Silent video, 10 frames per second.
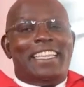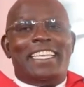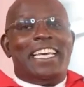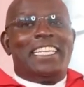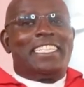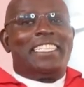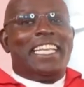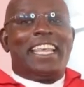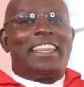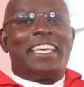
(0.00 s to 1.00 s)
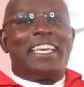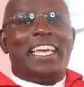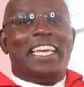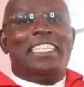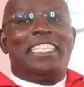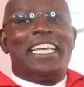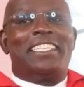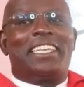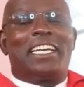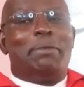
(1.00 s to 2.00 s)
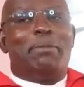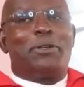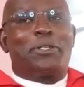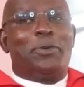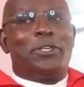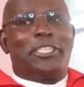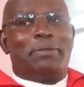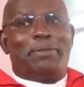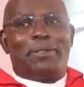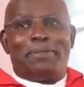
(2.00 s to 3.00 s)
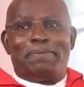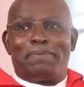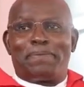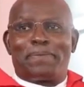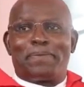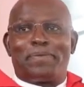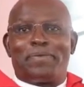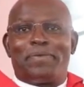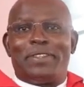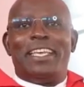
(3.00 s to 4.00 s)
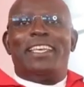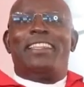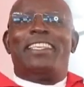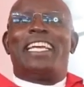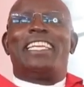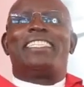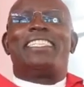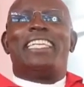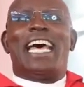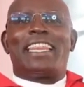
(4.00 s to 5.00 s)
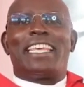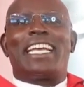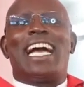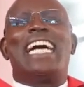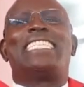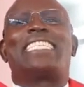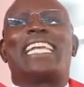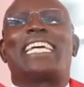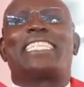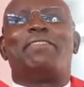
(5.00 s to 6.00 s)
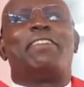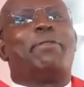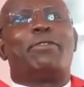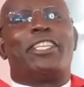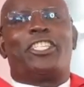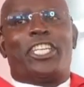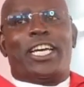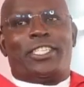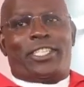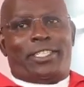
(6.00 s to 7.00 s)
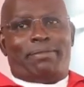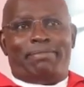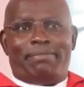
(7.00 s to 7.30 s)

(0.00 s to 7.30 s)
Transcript: there is nothing enticing about worship. There is nothing attractive about the church.